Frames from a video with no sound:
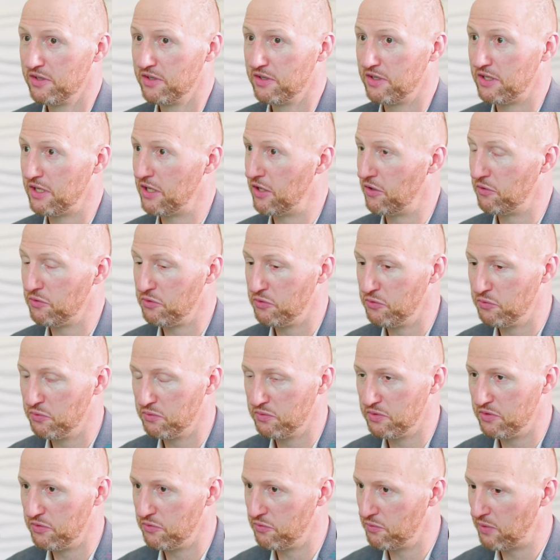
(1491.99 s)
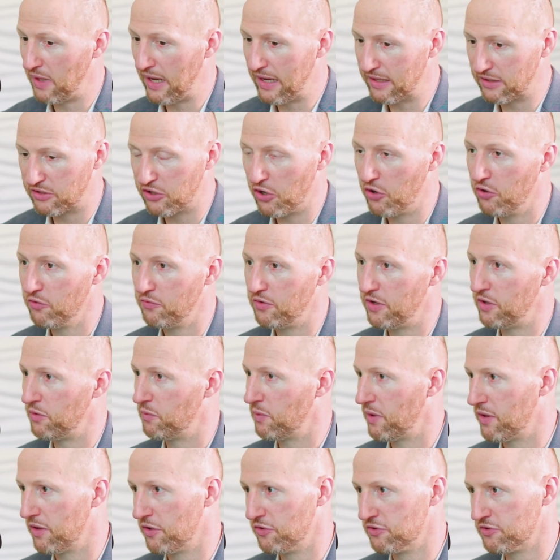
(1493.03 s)
you had COVID
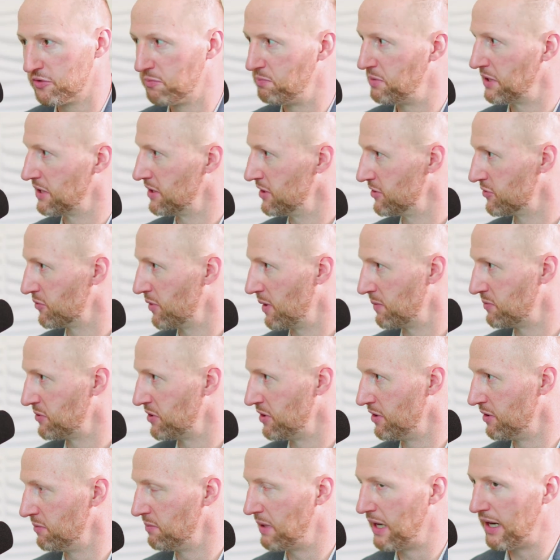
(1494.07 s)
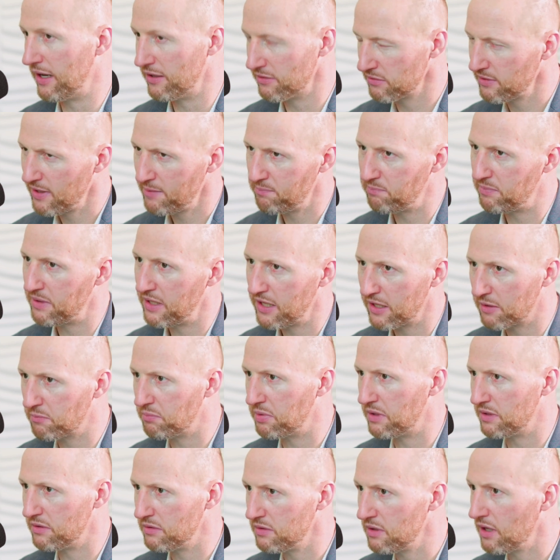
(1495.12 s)
where there was a big disruption in the buyers. Not big,
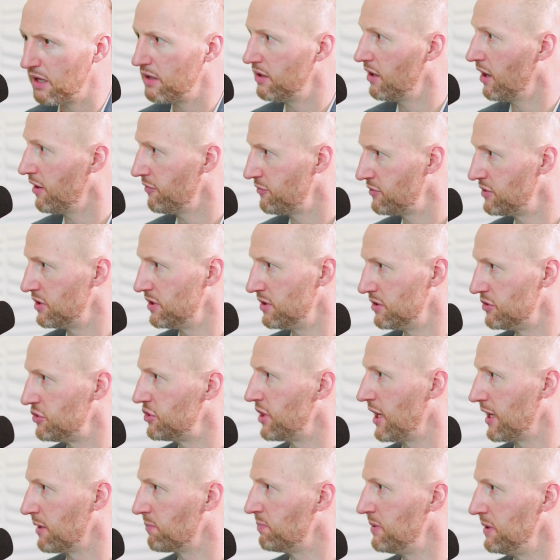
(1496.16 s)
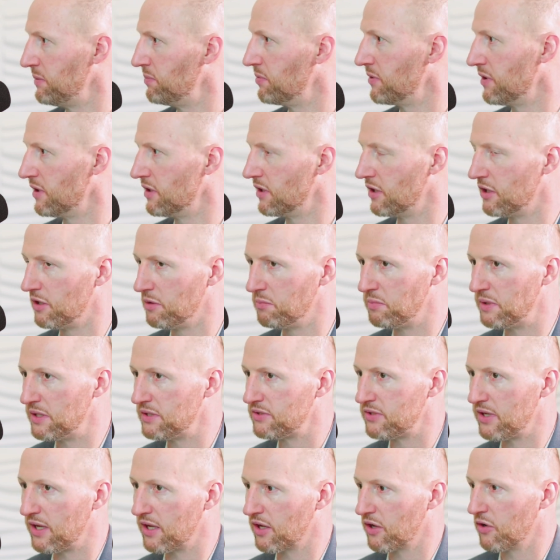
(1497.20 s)
but enough to shake people a little bit,
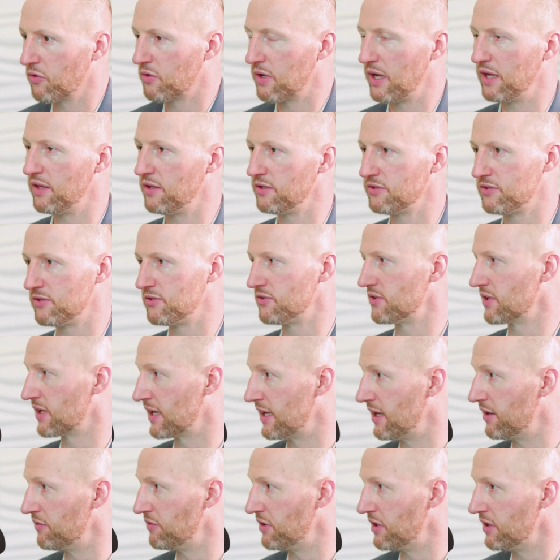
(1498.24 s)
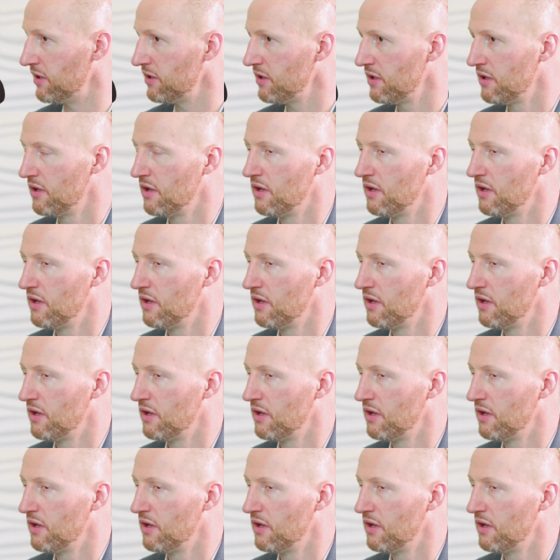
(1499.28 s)
saying, okay, this isn't given.